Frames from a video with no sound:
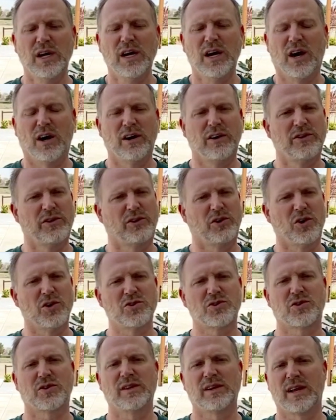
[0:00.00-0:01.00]
are in the
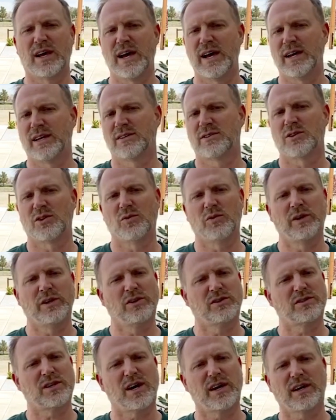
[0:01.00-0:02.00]
grocery lines or when you're
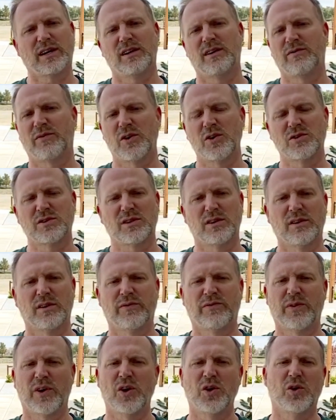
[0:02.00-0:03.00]
talking to folks on the
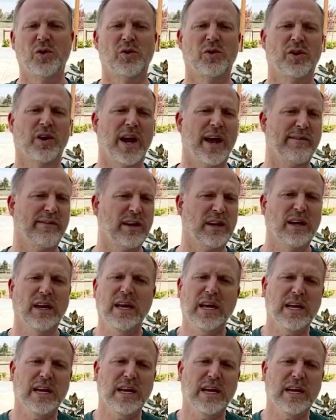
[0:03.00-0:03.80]
phone or having